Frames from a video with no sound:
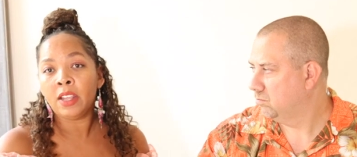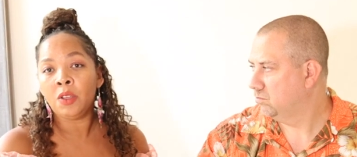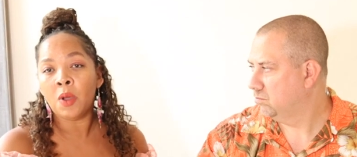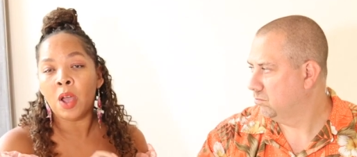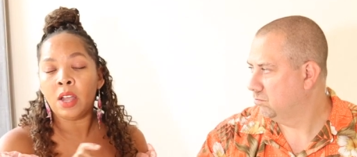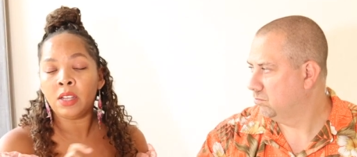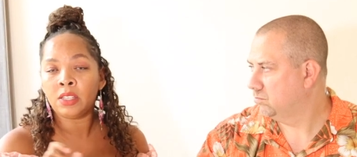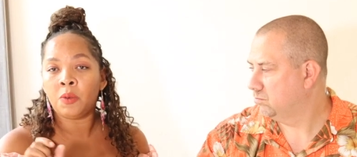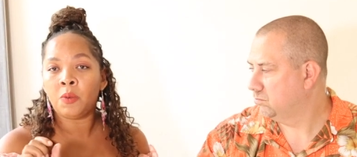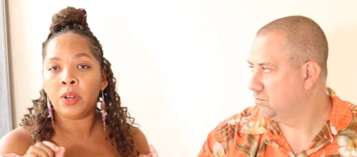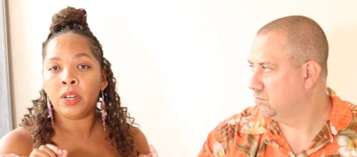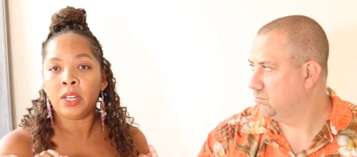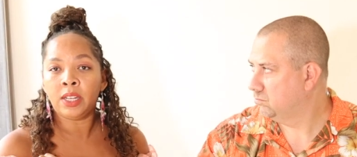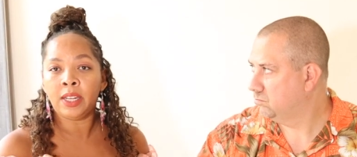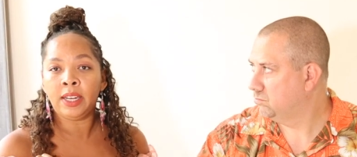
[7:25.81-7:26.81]
Speaker 1: You also
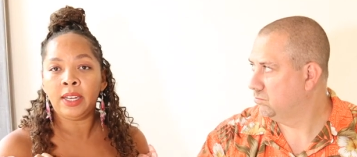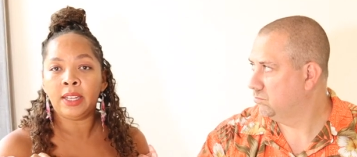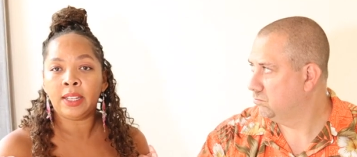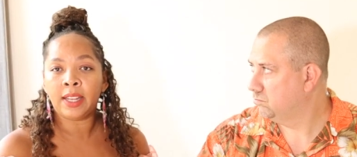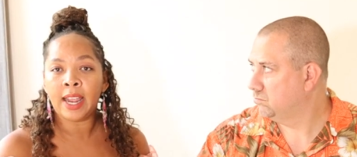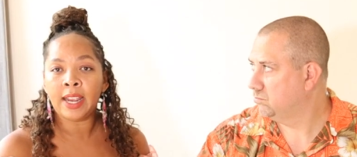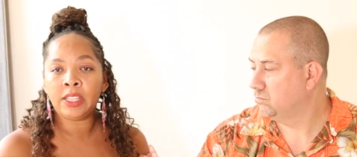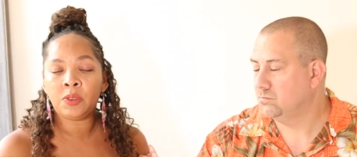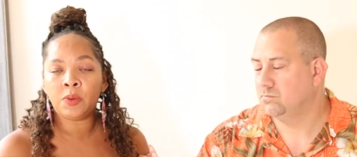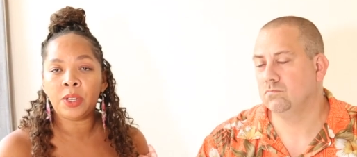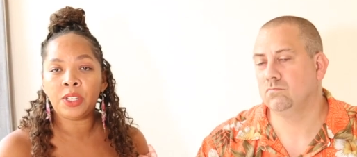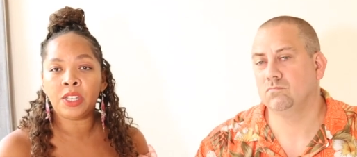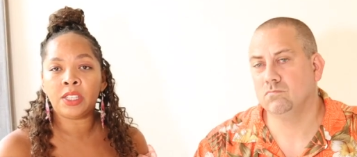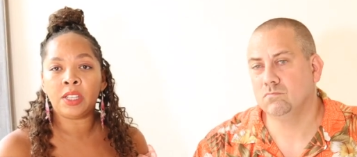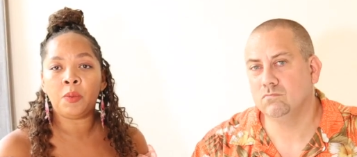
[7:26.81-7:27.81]
want to clean the light
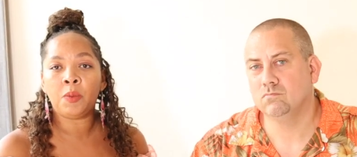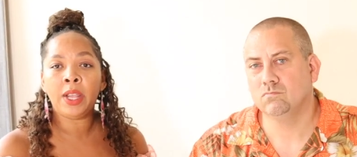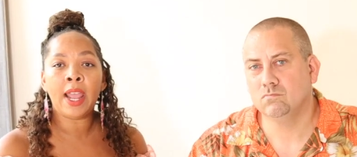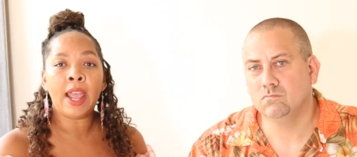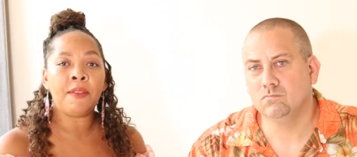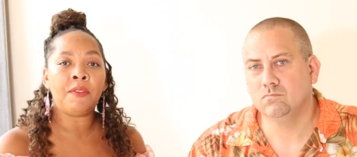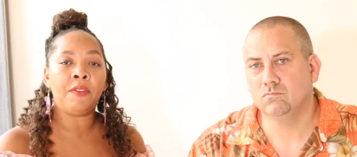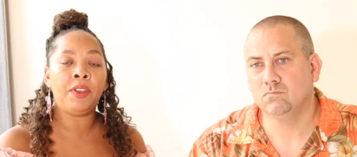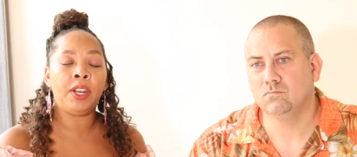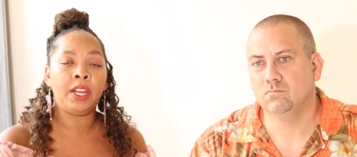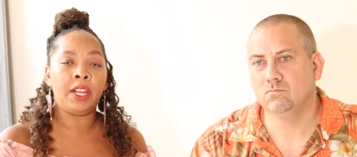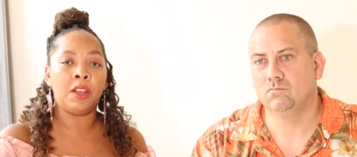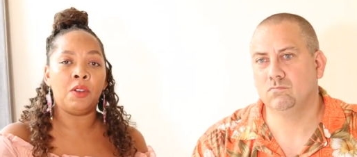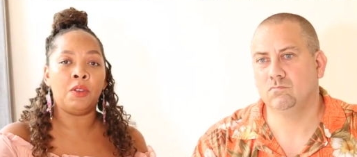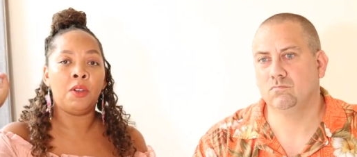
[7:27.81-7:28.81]
switches, and we have a
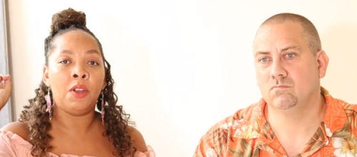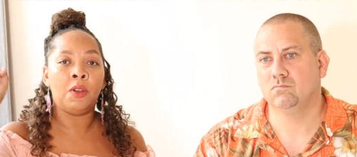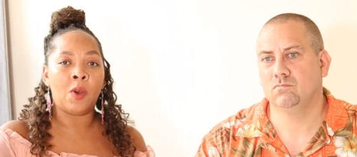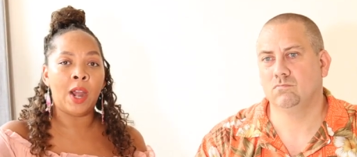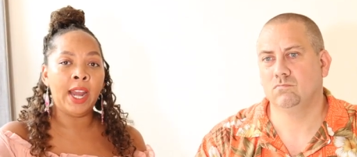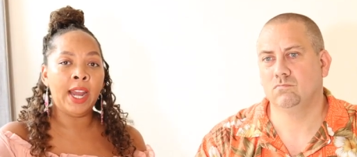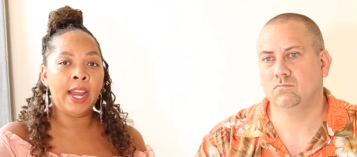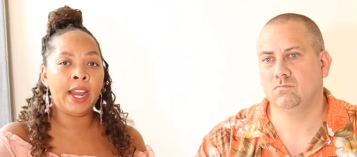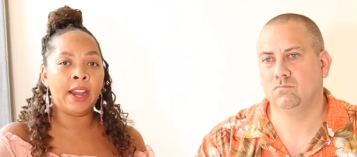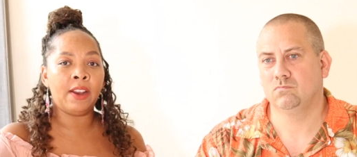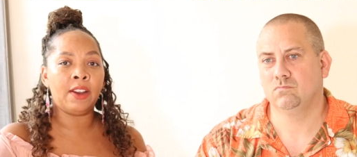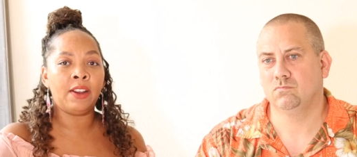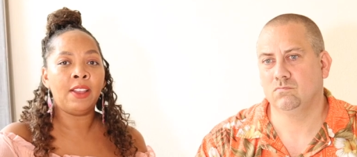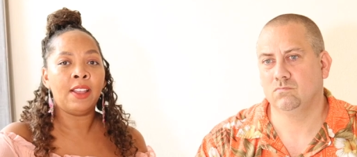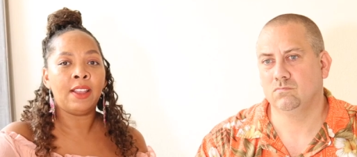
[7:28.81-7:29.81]
video right
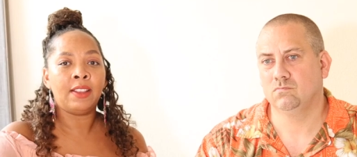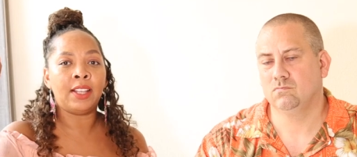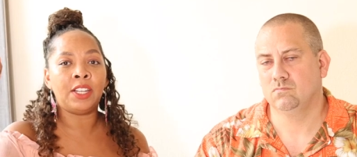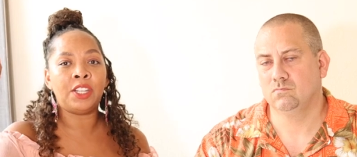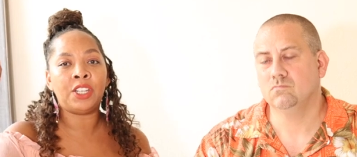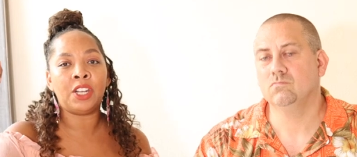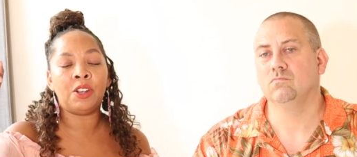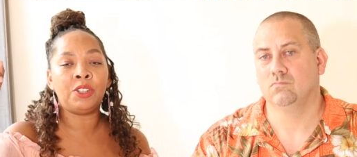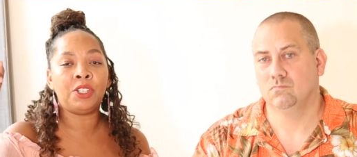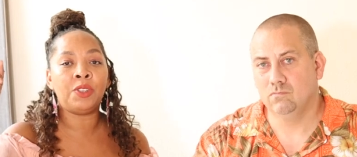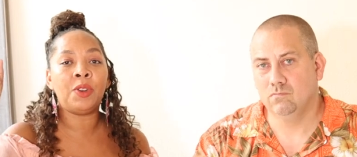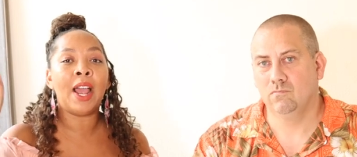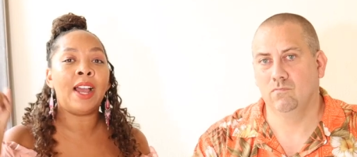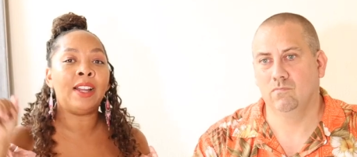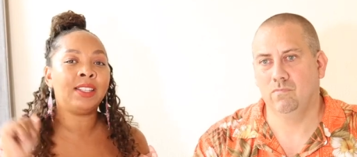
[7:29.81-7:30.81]
here that
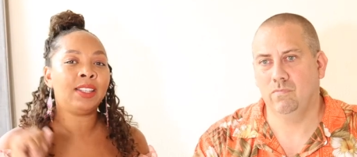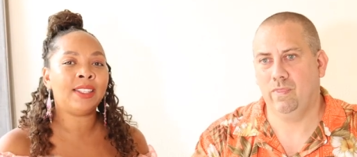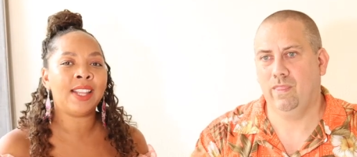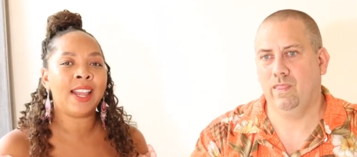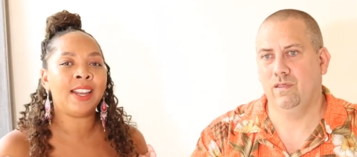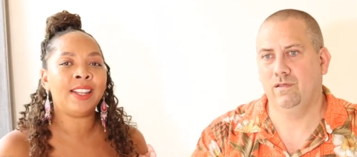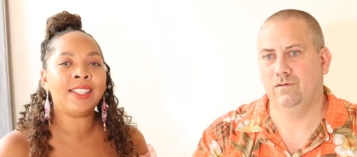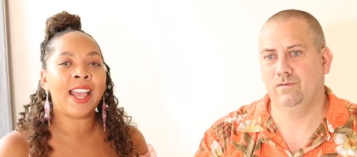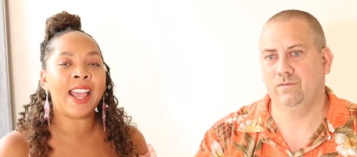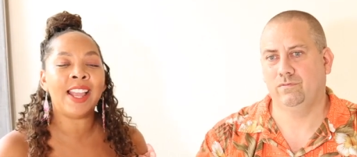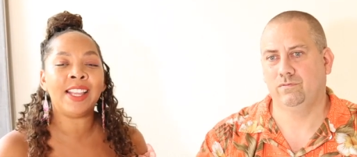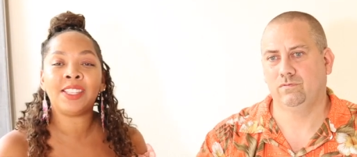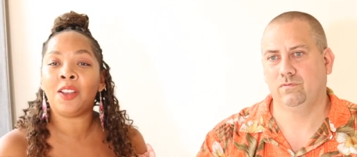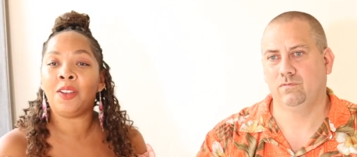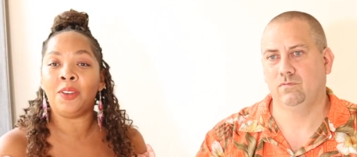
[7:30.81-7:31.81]
shows you how to
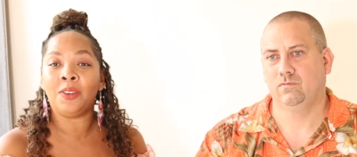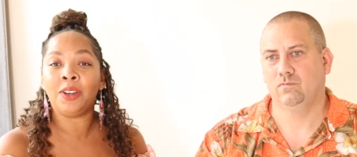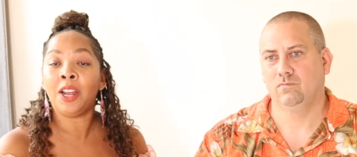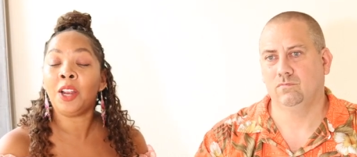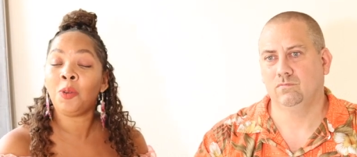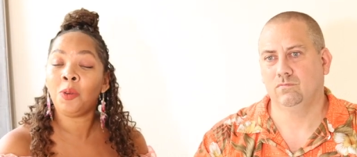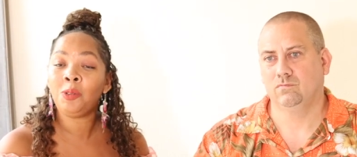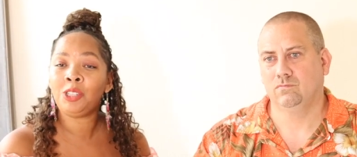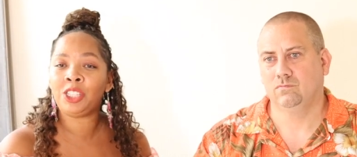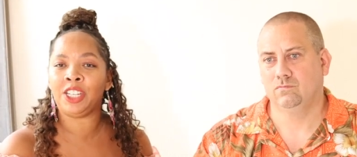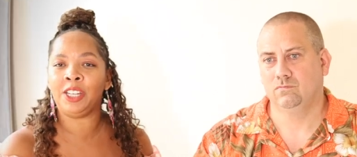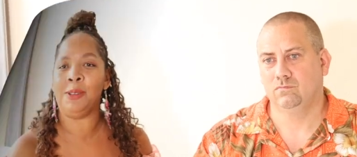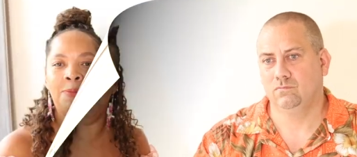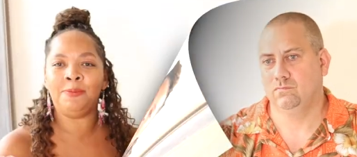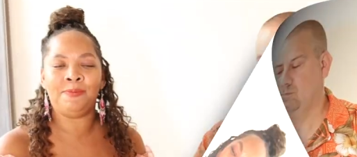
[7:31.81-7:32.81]
sanitize on a cruise
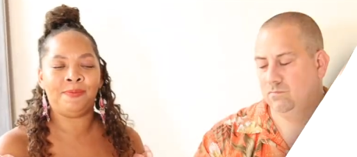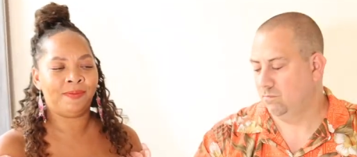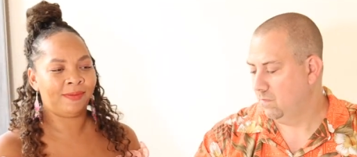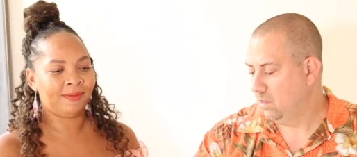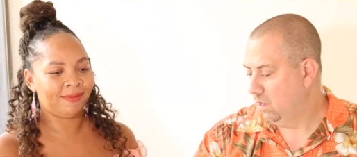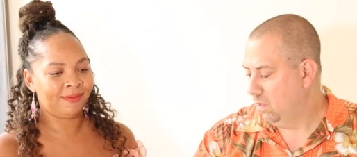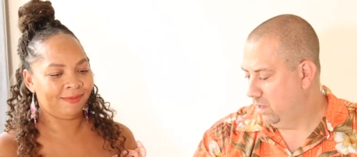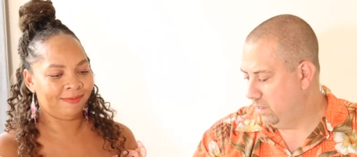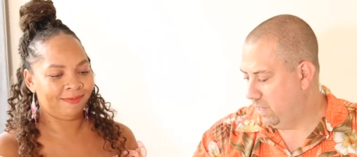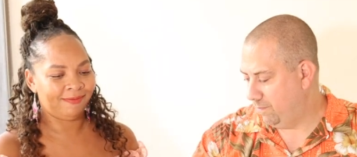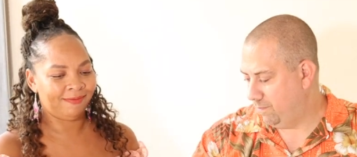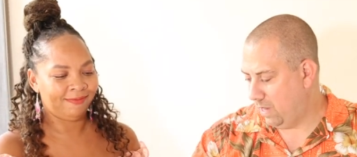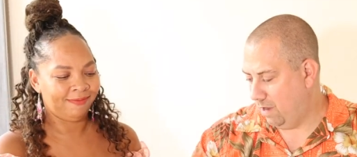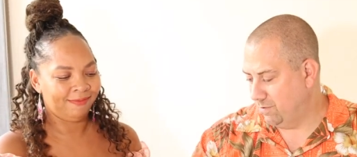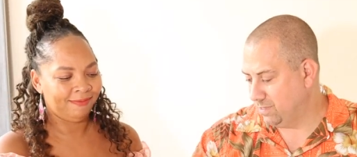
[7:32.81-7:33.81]
ship.
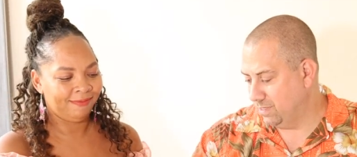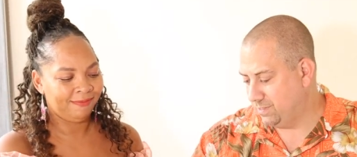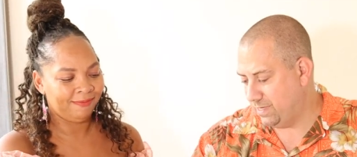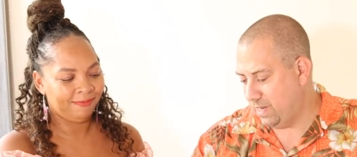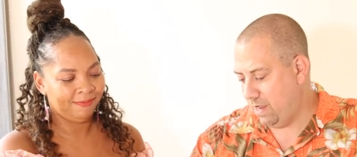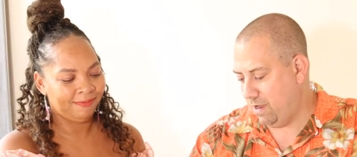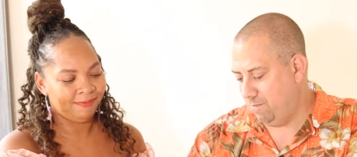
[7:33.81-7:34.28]
Speaker 2: Yeah, I was gonna say